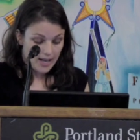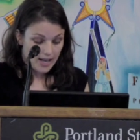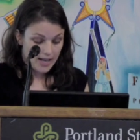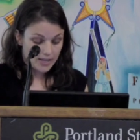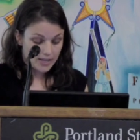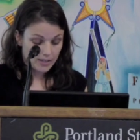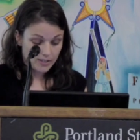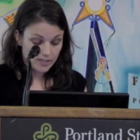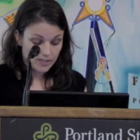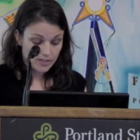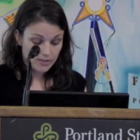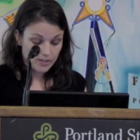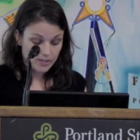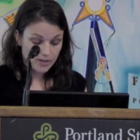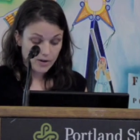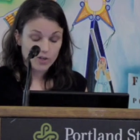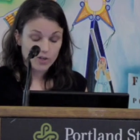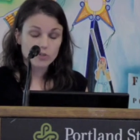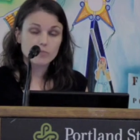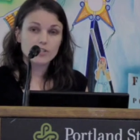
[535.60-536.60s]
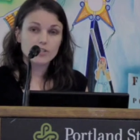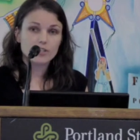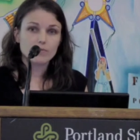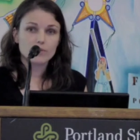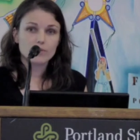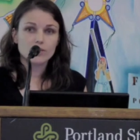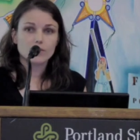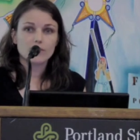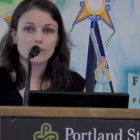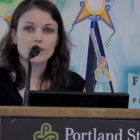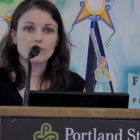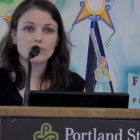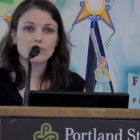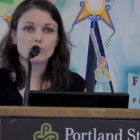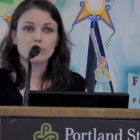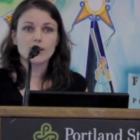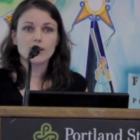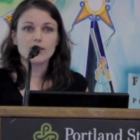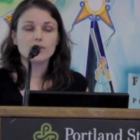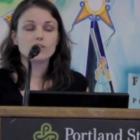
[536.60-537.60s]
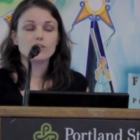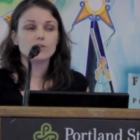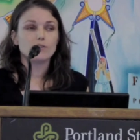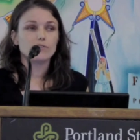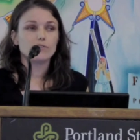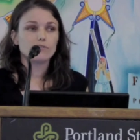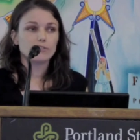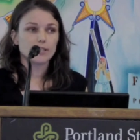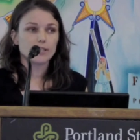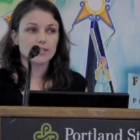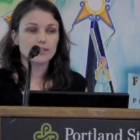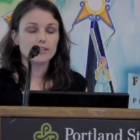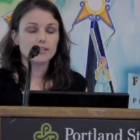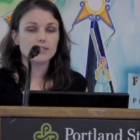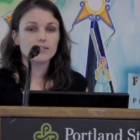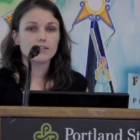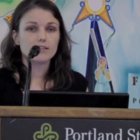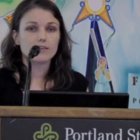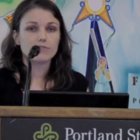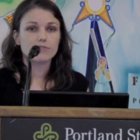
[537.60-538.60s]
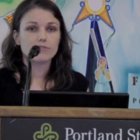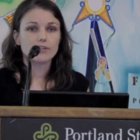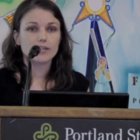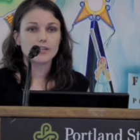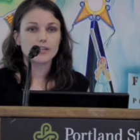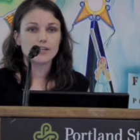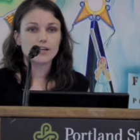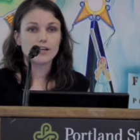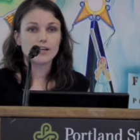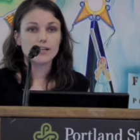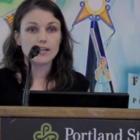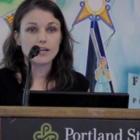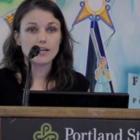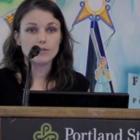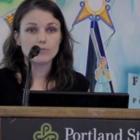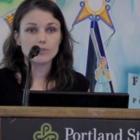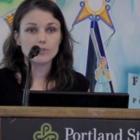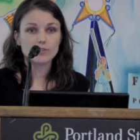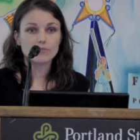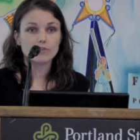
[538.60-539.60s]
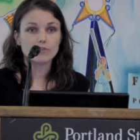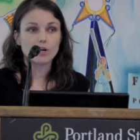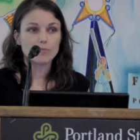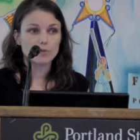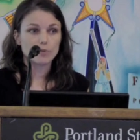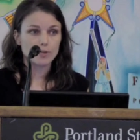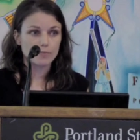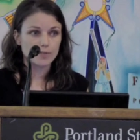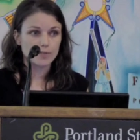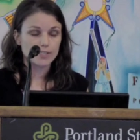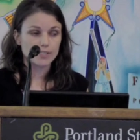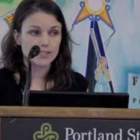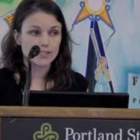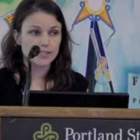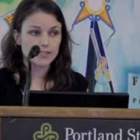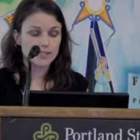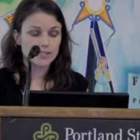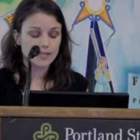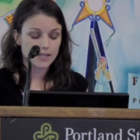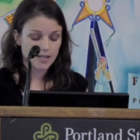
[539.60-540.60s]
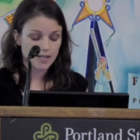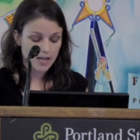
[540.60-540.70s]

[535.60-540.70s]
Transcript: And also the argument that we don't have the right to inflict this suffering on animals for our purposes.